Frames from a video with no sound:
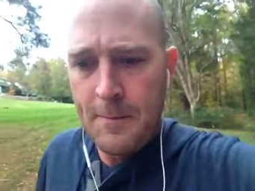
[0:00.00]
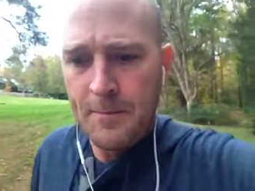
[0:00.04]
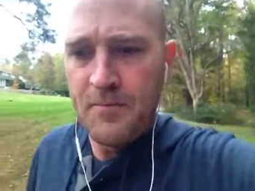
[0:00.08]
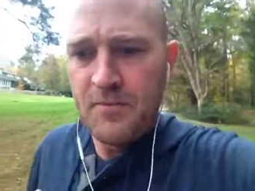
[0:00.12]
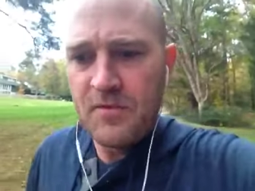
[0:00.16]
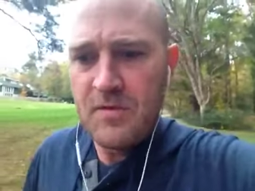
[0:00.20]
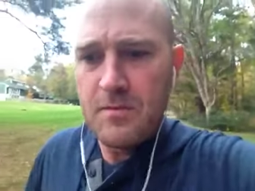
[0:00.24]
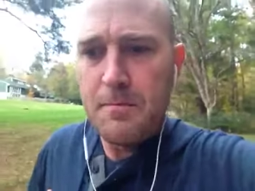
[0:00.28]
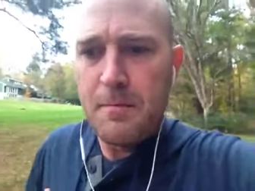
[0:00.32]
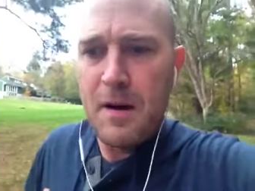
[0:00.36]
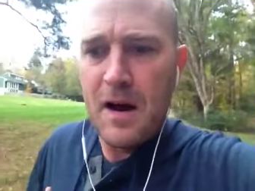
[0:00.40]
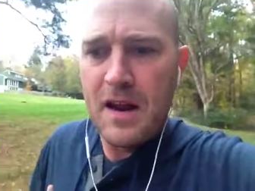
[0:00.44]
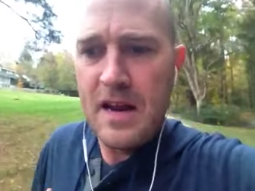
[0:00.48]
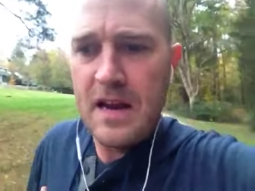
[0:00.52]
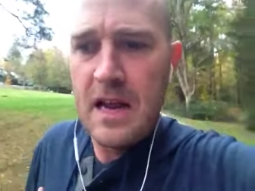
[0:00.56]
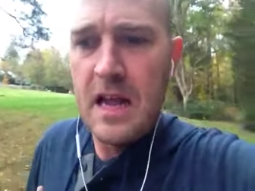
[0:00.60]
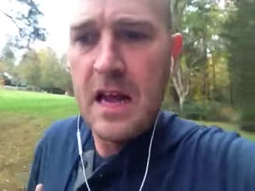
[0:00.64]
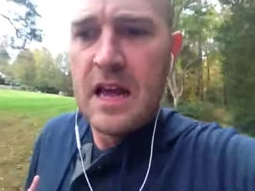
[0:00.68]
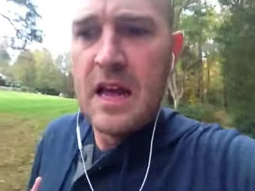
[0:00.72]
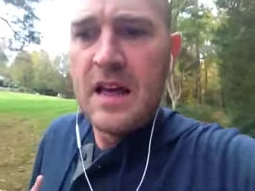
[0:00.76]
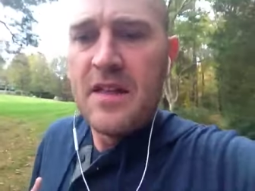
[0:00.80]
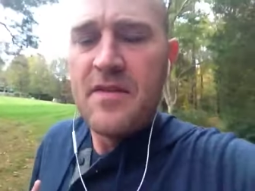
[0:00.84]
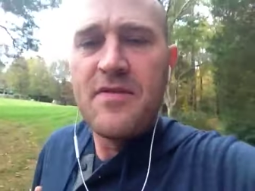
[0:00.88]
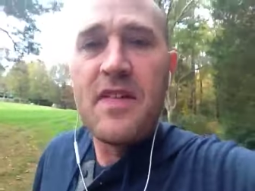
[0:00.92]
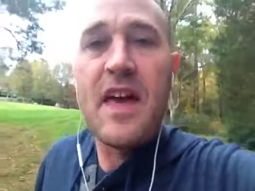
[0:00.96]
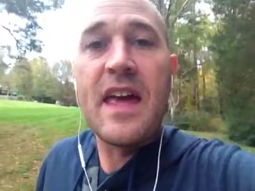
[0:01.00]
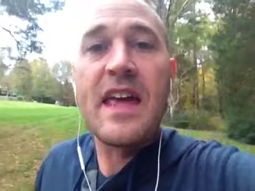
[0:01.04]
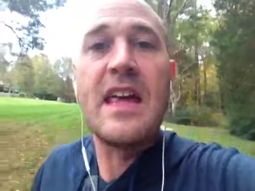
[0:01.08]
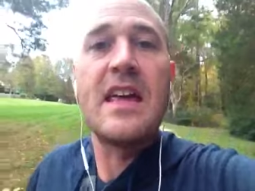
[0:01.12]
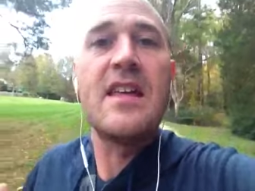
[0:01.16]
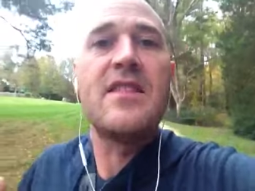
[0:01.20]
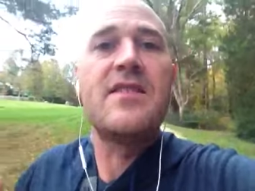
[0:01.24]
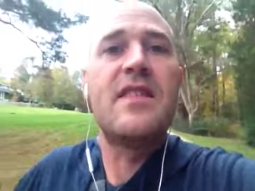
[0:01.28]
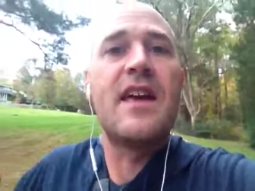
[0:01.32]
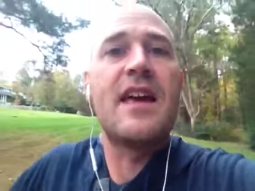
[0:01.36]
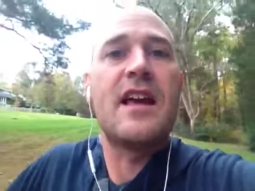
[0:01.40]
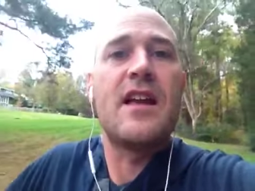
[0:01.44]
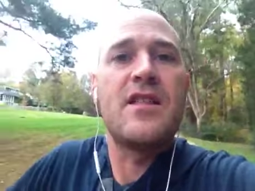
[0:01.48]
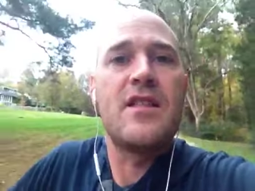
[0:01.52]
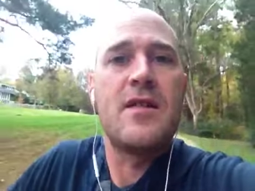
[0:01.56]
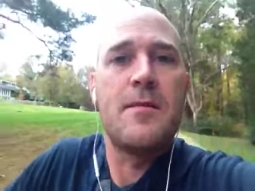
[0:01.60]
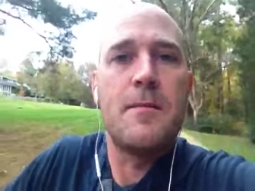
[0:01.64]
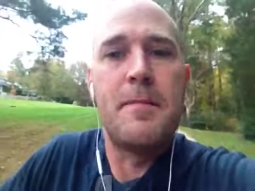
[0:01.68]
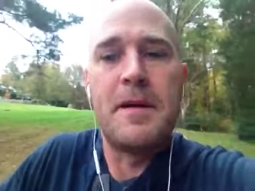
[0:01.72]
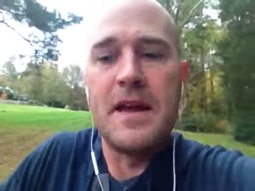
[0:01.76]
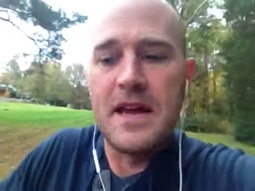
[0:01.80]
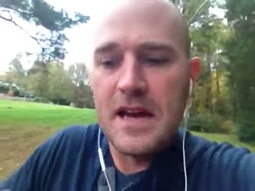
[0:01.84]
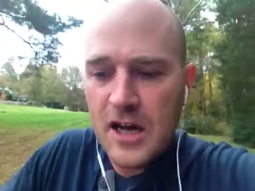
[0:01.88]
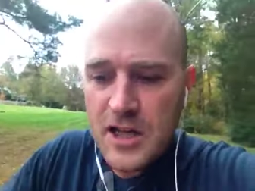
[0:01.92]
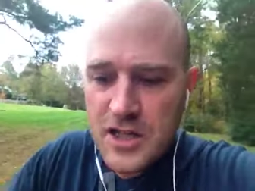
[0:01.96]
but they, they,
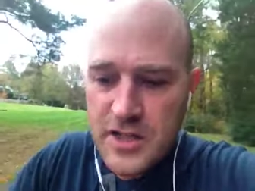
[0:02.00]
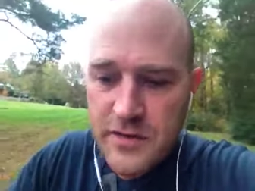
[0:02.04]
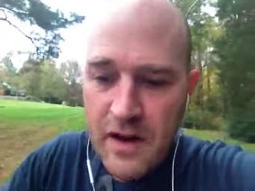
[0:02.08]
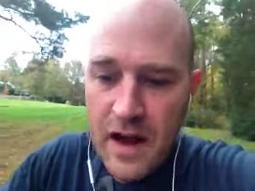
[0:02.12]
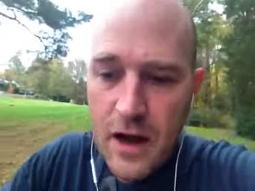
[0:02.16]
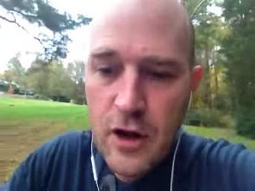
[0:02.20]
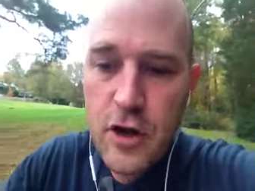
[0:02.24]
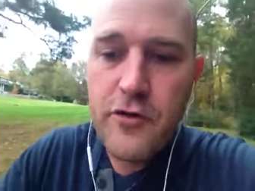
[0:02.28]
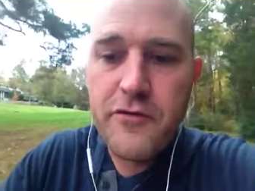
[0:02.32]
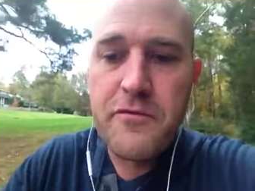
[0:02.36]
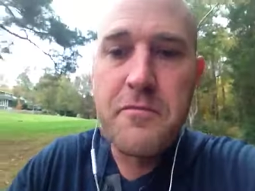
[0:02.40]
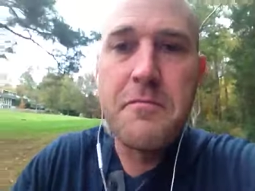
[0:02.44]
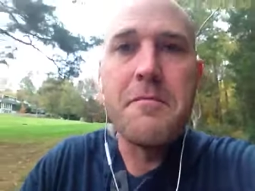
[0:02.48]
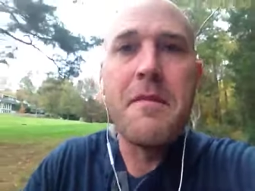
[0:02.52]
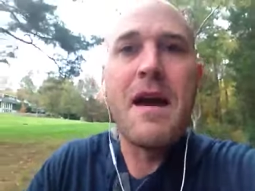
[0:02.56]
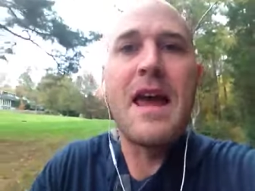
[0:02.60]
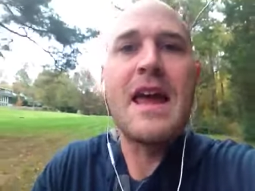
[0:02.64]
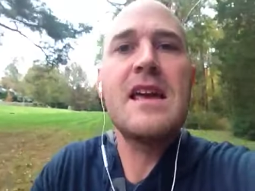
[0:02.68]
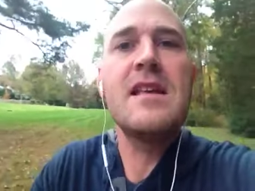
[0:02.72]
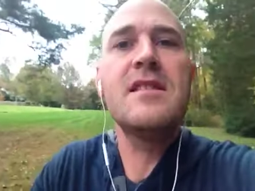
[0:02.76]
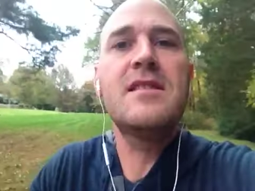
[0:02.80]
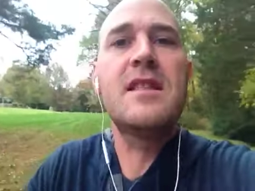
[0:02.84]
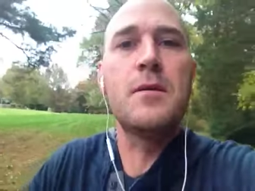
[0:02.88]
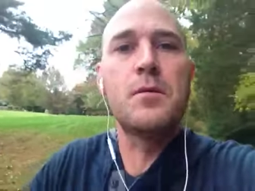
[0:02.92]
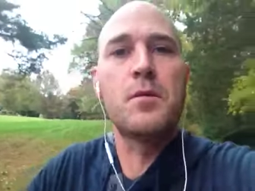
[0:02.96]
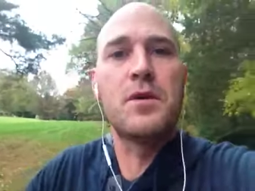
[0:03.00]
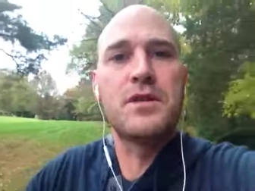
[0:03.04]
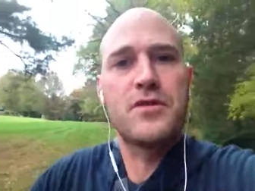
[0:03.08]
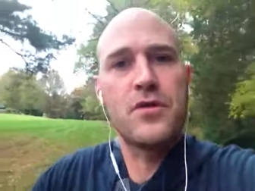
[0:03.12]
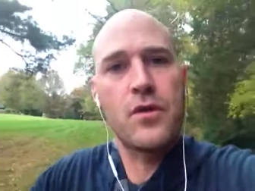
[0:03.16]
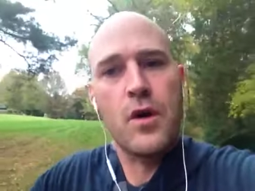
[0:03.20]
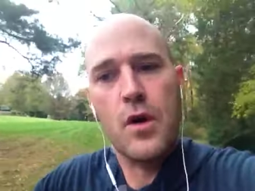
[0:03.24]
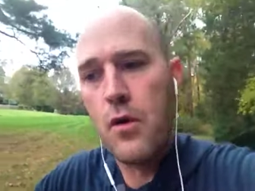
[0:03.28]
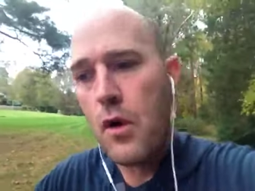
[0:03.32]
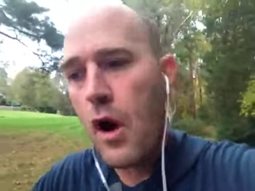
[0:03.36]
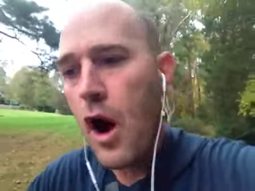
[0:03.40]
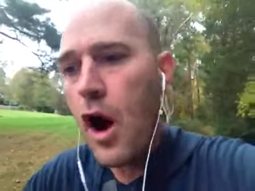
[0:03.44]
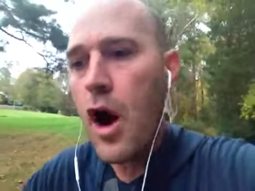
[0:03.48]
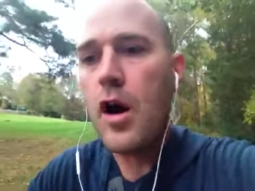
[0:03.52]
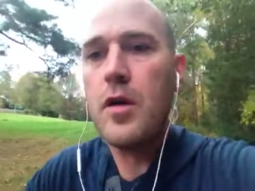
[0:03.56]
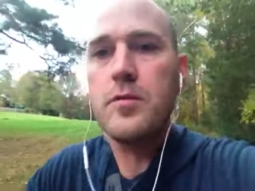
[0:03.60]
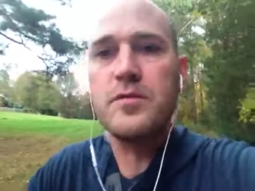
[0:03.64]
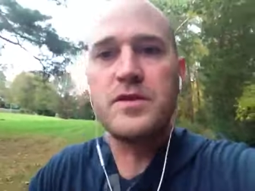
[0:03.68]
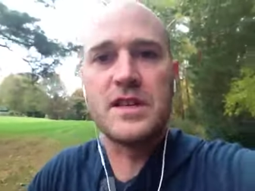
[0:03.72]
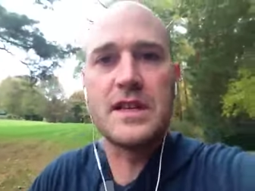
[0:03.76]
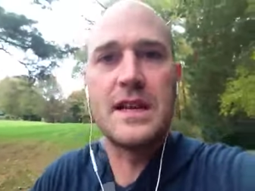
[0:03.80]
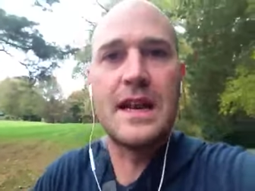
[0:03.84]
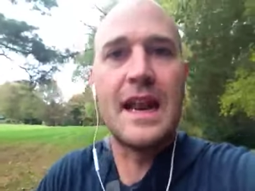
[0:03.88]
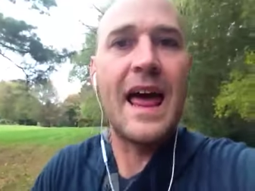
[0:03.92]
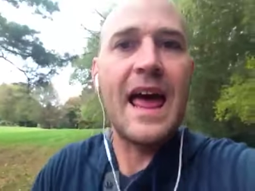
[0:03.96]
because of how you've made them with their own
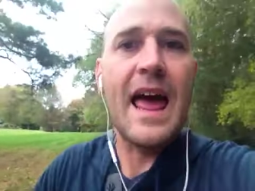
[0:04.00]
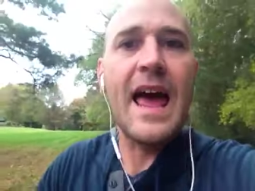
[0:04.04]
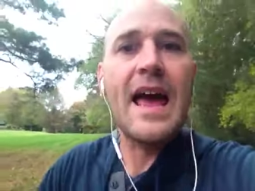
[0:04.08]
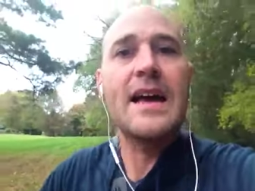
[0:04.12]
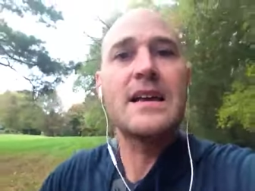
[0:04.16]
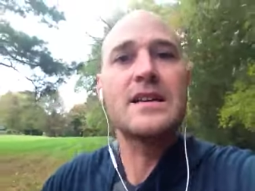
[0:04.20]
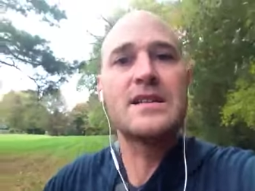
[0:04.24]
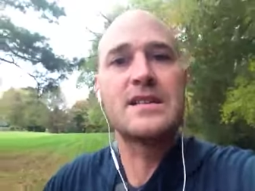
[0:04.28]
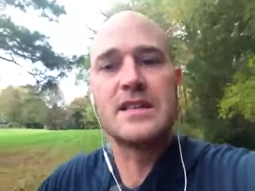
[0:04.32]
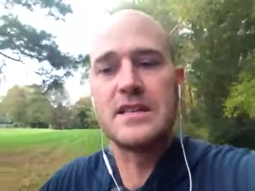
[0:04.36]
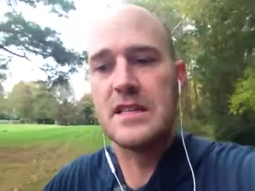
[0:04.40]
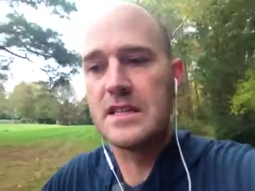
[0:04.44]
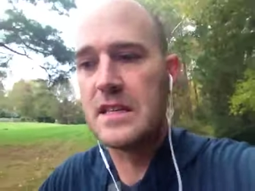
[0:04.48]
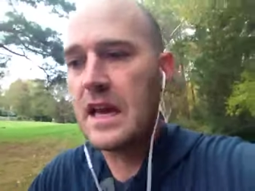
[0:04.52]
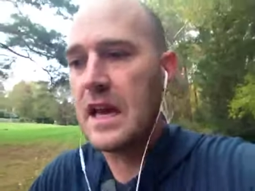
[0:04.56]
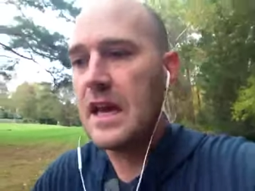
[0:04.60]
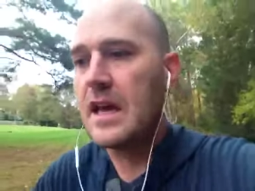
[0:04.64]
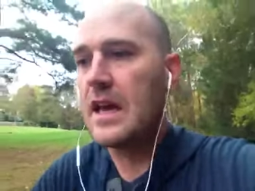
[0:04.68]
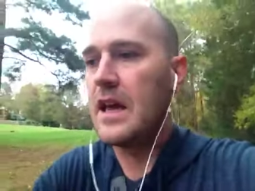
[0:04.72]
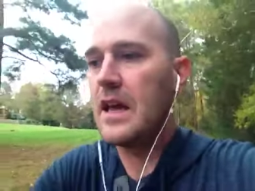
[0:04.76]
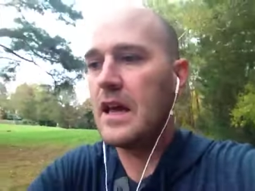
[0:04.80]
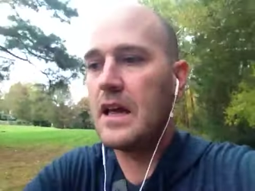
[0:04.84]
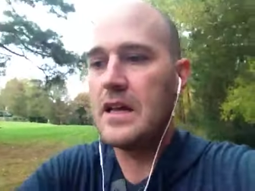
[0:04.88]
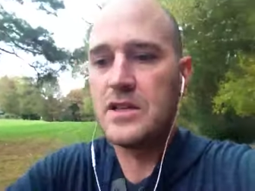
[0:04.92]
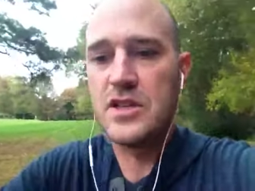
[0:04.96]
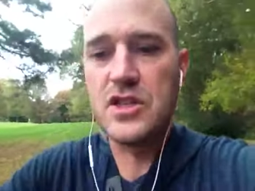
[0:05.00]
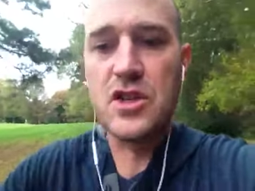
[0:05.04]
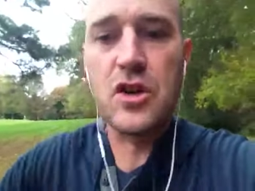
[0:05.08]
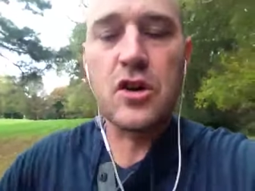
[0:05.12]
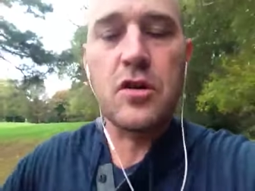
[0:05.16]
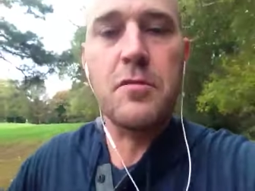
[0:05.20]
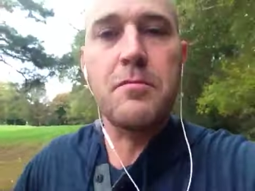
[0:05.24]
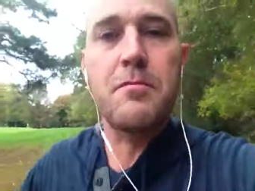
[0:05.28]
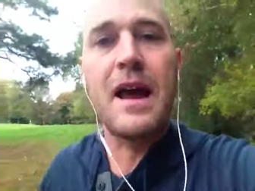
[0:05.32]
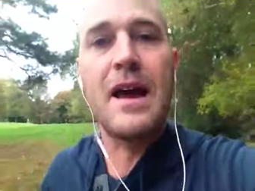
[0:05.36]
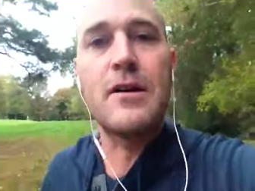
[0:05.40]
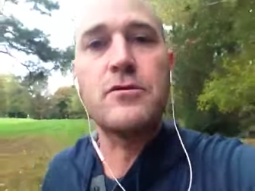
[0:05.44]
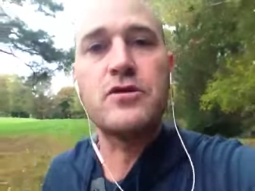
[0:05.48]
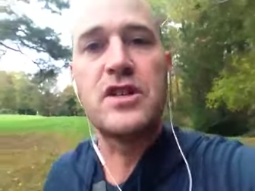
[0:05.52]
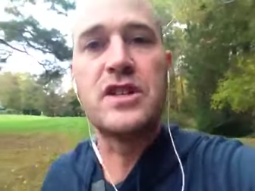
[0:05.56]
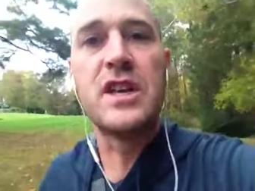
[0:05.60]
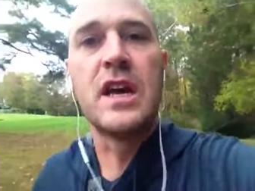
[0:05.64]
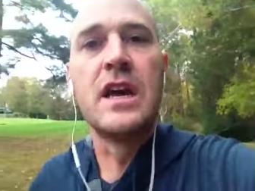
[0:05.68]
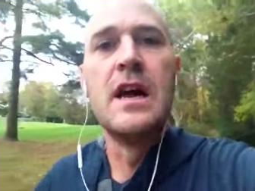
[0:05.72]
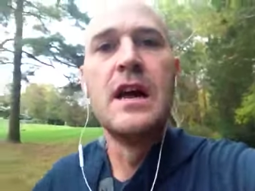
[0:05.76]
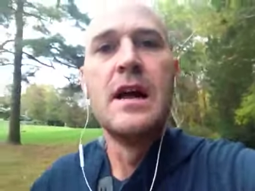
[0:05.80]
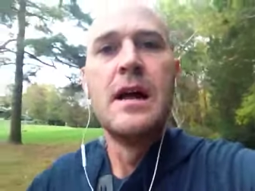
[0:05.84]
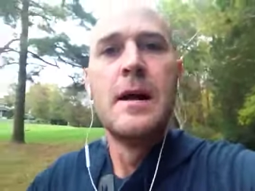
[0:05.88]
arms and legs and, and, and certain boundaries,